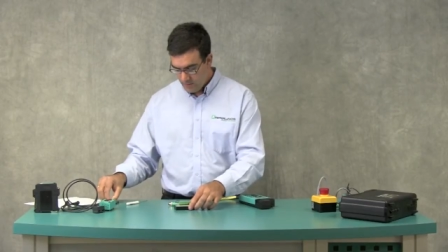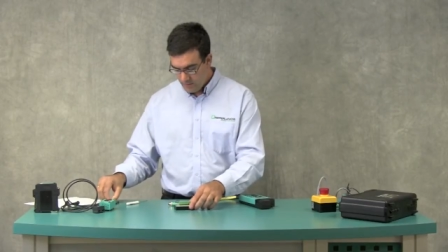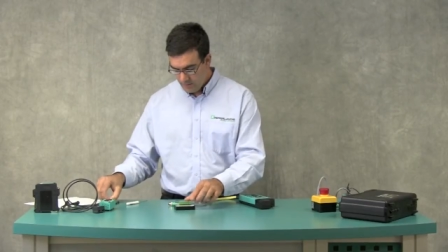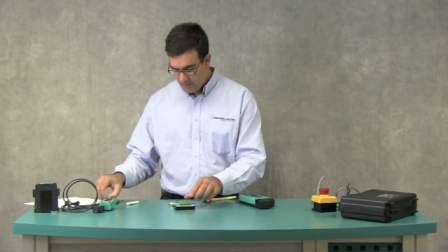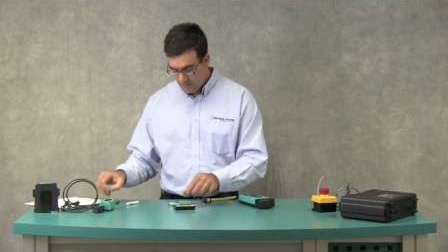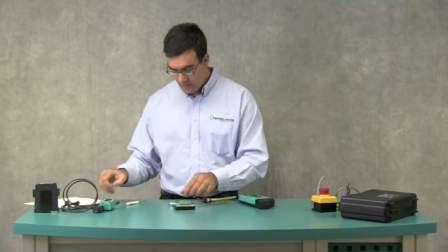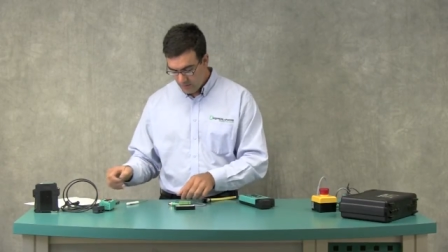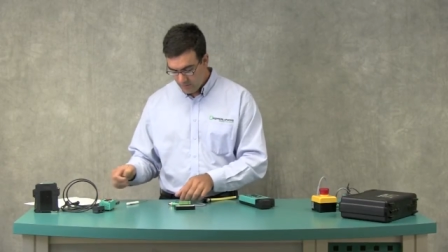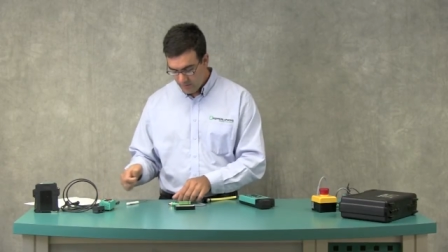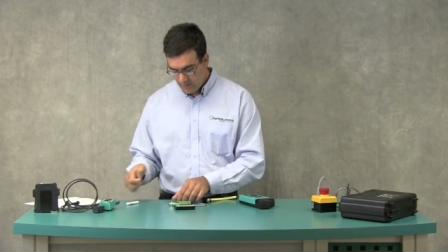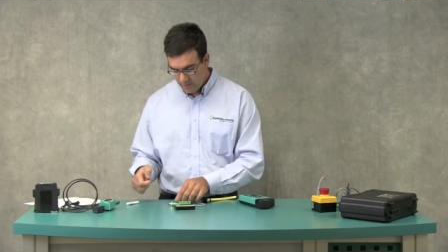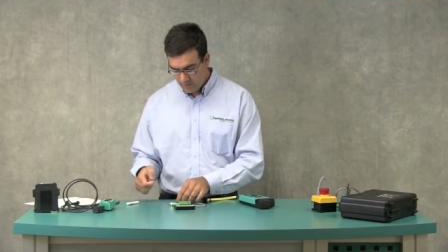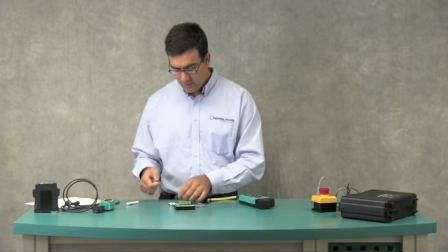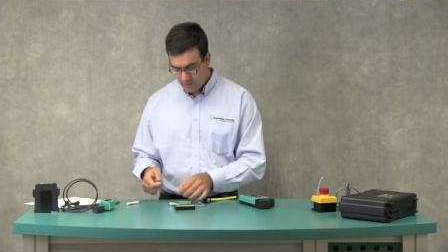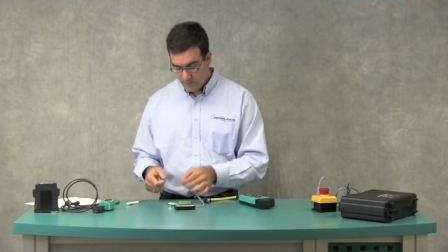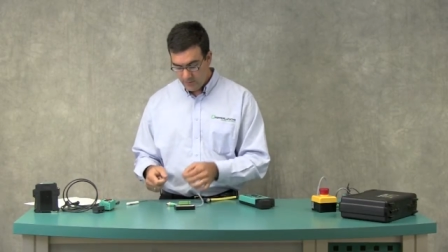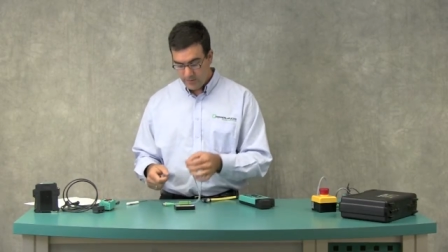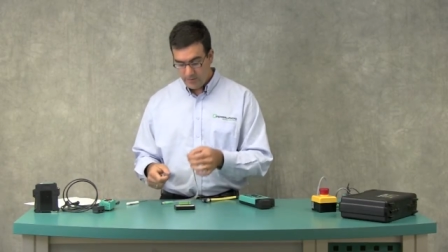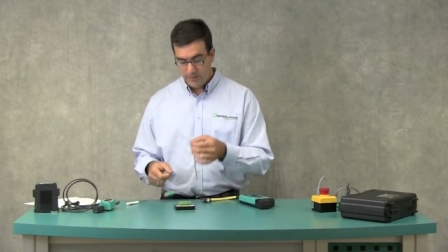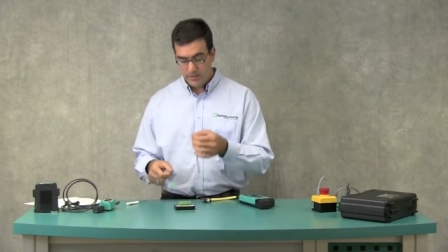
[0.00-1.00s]
So I'm going to
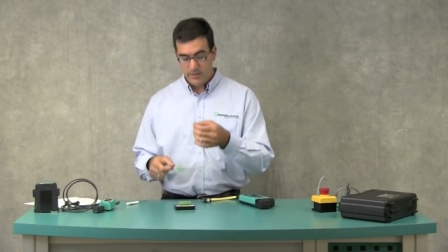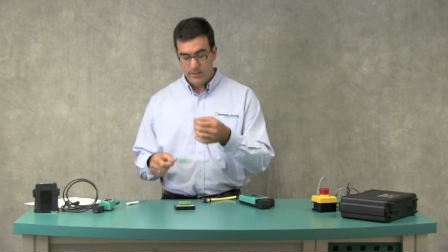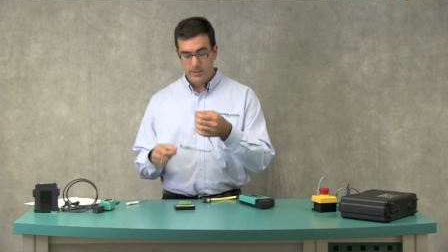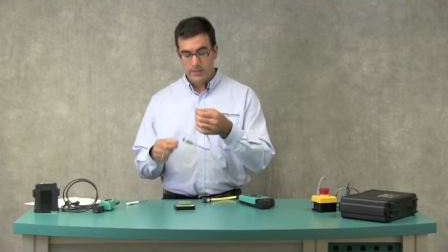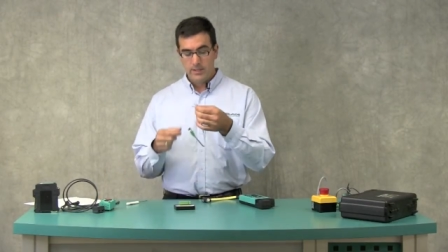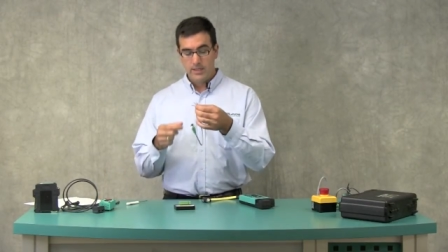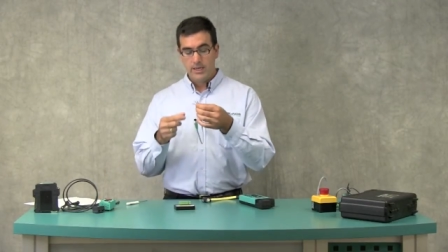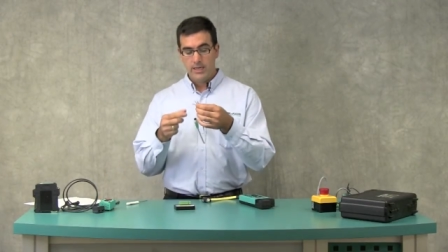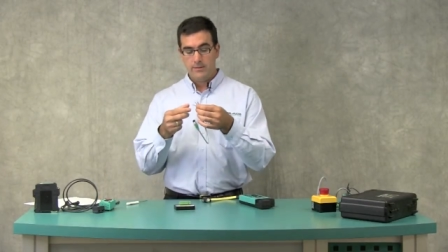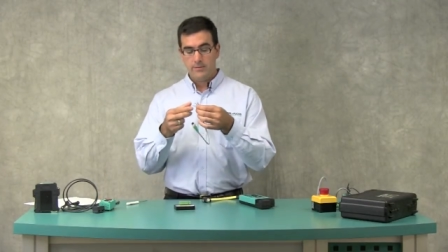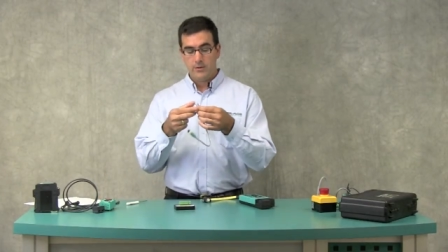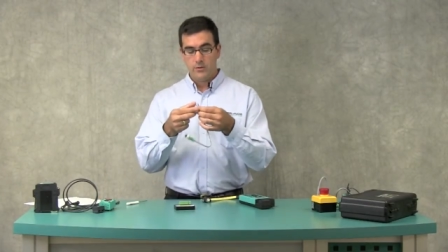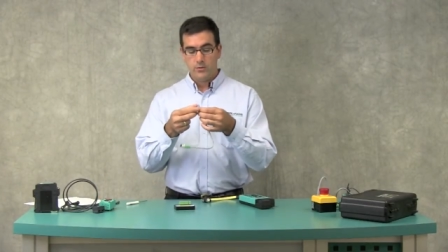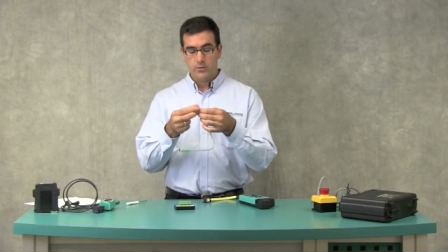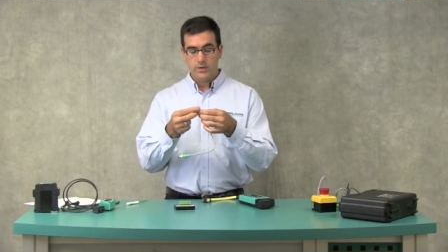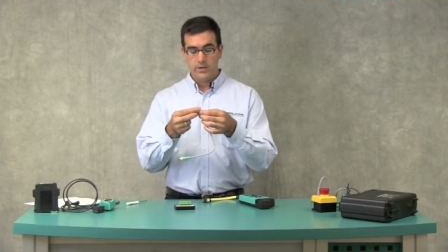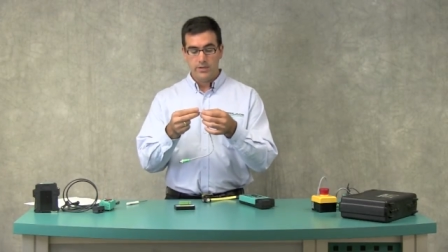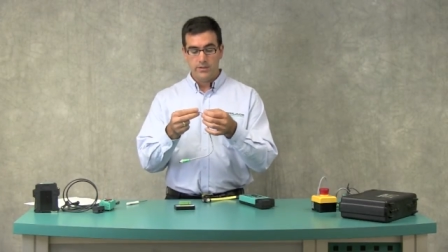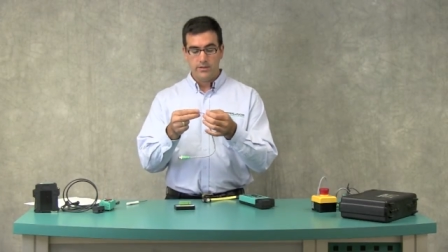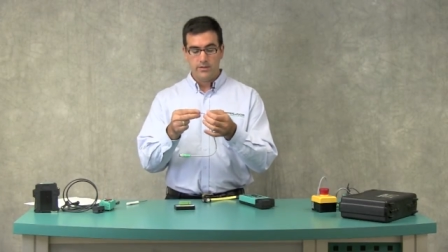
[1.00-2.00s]
use the cable
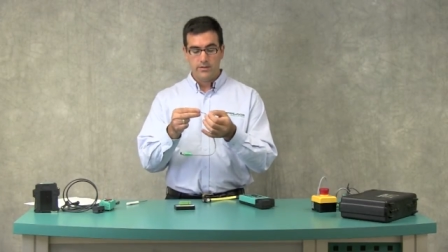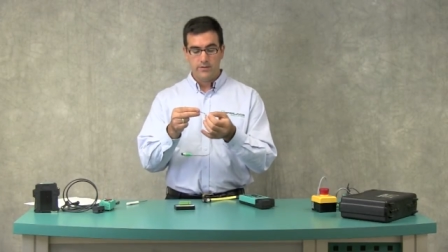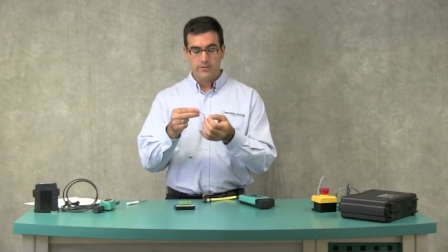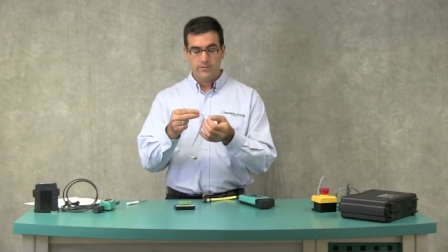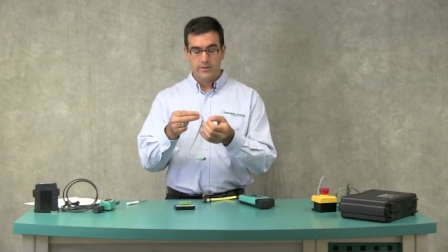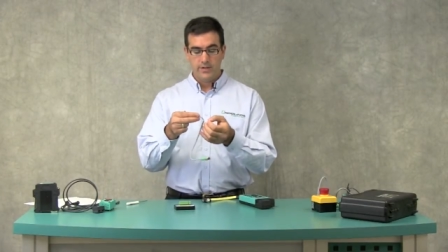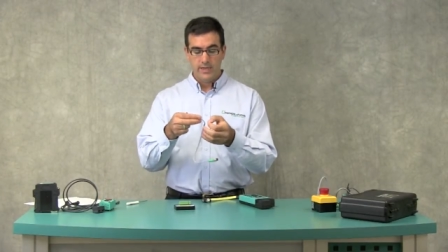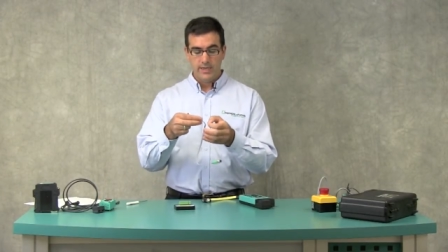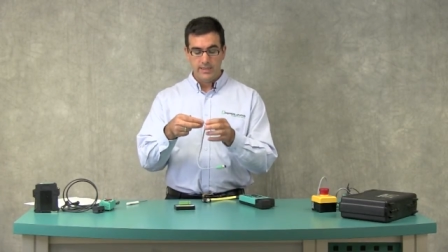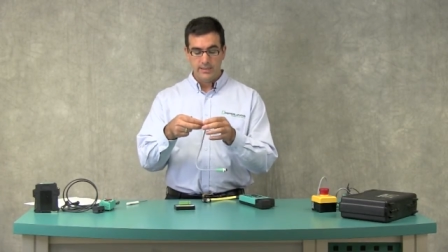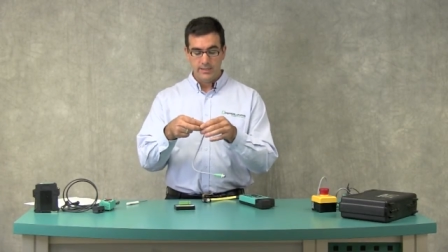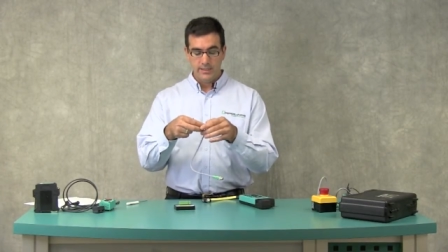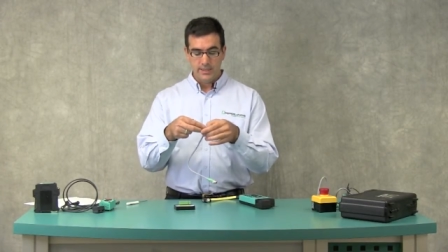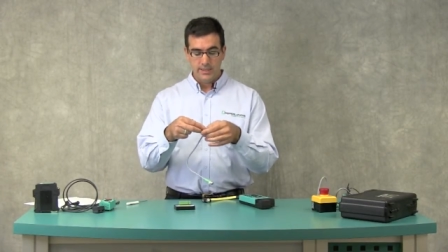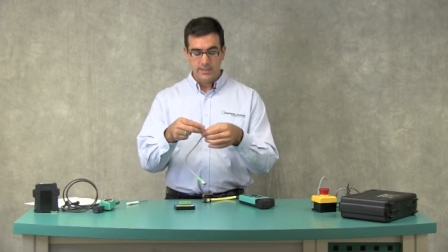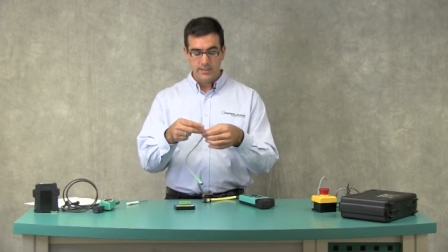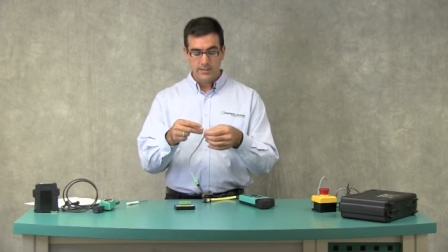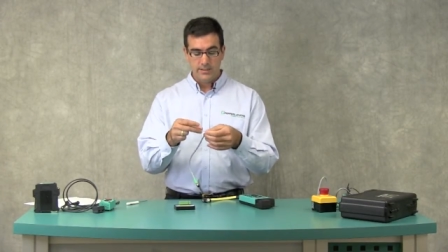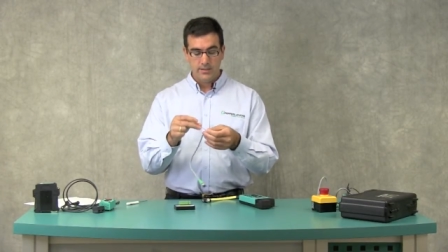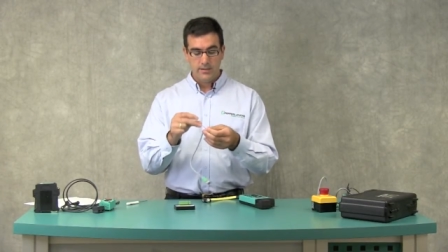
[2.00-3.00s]
with the flying
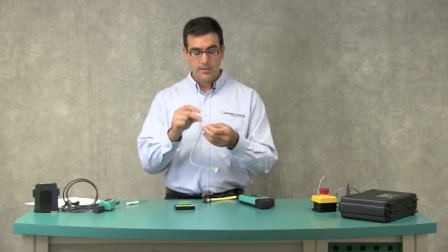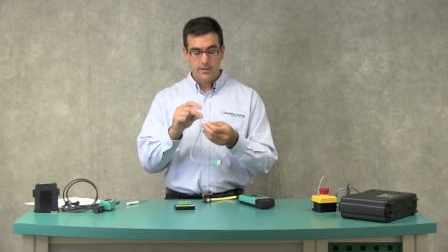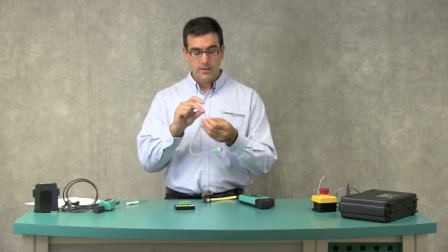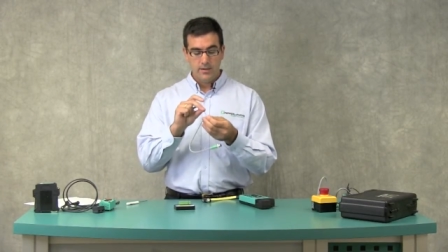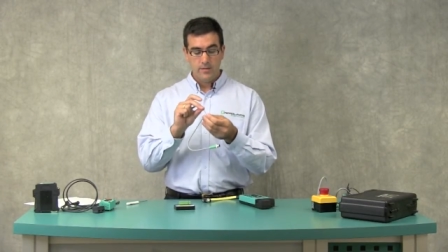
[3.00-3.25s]
leads.